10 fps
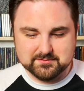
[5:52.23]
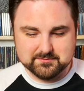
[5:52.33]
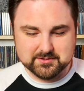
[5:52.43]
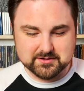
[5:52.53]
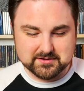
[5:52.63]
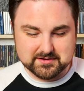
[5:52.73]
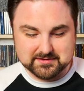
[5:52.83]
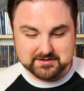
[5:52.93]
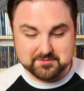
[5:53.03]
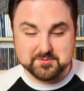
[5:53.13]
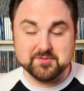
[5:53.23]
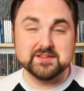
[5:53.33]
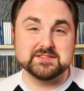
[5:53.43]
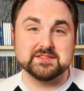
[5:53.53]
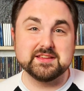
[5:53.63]
we're gonna move
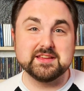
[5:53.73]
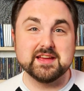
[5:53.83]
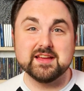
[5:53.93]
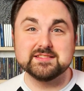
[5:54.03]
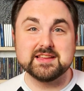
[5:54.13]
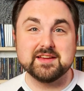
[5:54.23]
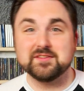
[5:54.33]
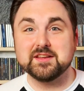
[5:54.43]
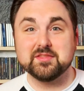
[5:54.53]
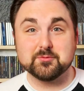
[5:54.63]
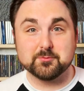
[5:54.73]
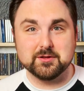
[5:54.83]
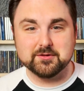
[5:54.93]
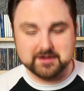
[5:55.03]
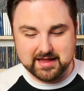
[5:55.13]
into the definite
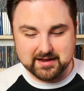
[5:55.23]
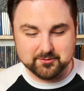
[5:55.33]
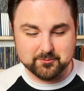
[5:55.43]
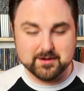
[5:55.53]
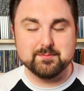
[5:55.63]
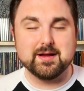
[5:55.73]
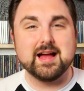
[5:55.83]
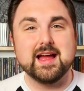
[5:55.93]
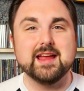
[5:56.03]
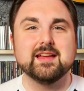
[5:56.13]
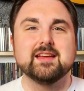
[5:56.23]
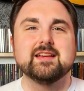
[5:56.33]
thriller category by